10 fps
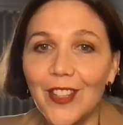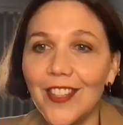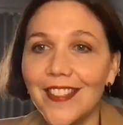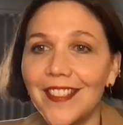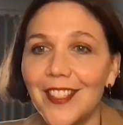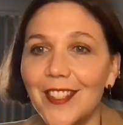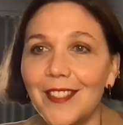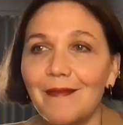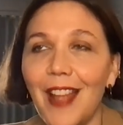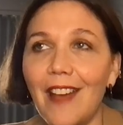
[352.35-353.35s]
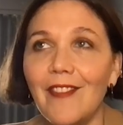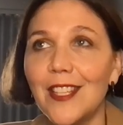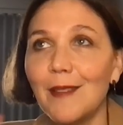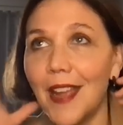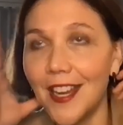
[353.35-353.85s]
Just
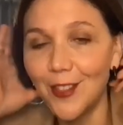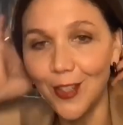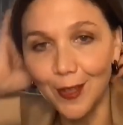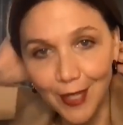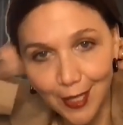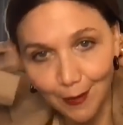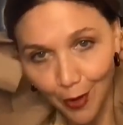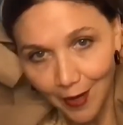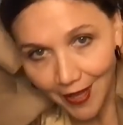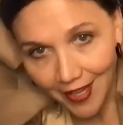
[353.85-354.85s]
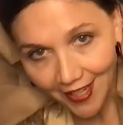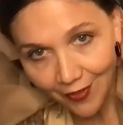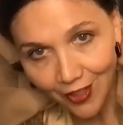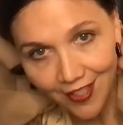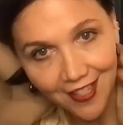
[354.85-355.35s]
having to manage some disappointment
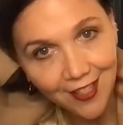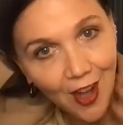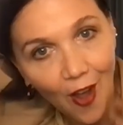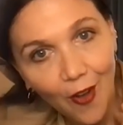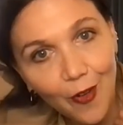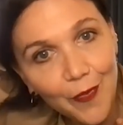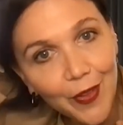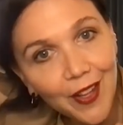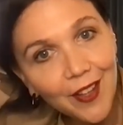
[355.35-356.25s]
if she says no,